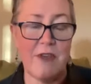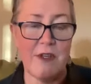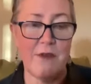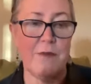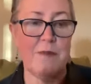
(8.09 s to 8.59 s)

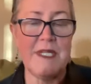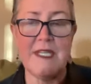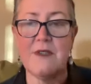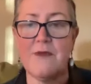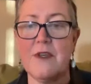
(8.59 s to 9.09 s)

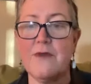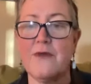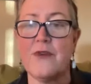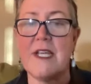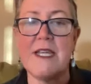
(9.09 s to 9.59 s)
please feel
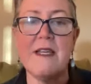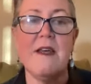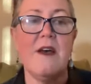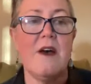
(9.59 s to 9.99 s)
free.